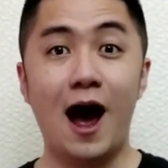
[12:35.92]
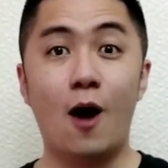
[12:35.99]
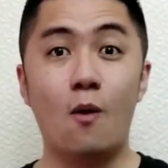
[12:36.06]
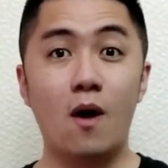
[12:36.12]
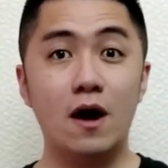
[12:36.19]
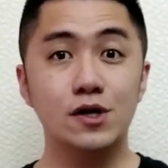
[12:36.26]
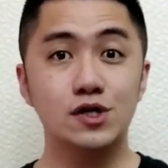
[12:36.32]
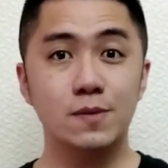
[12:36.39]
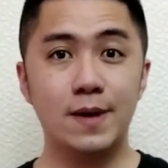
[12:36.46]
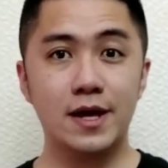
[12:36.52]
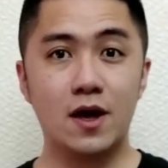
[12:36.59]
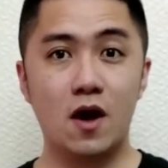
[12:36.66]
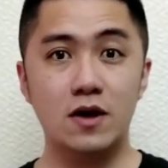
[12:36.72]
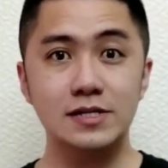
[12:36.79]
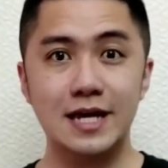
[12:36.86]
While shipping
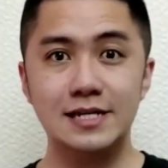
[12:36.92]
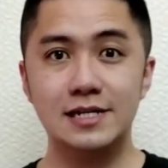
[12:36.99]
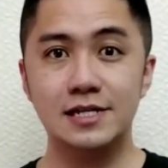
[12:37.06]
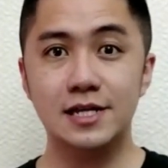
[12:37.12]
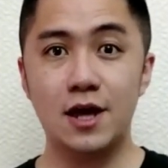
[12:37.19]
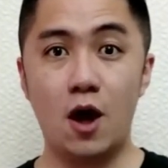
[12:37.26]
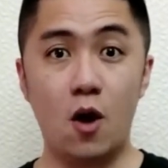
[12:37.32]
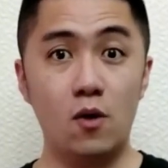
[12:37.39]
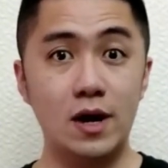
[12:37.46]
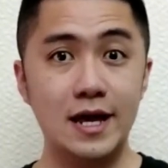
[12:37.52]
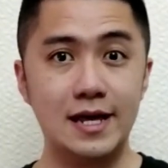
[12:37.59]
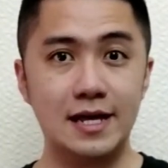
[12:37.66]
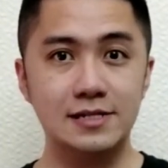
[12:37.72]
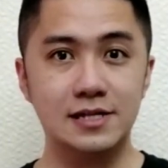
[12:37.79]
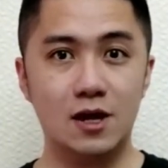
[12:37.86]
cost isn't the only
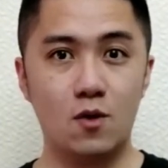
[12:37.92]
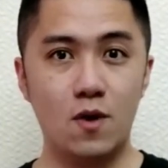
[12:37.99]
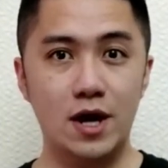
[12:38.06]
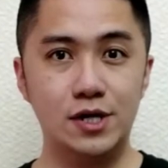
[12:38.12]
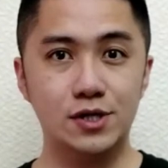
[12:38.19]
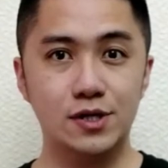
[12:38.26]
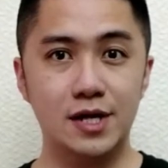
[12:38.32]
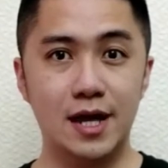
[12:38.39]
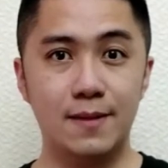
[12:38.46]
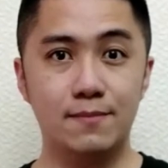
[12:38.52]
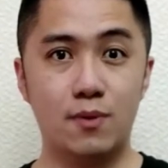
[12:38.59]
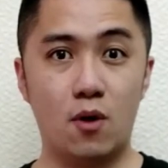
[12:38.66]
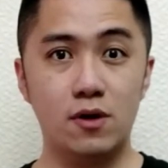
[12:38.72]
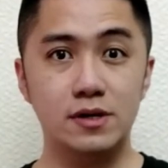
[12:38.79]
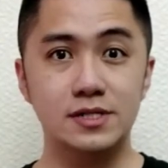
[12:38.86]
consideration
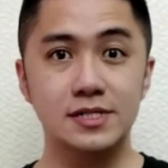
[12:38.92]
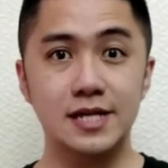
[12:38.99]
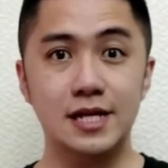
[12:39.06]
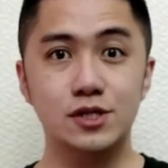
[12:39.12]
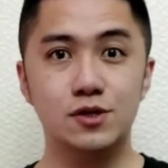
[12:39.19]
importers need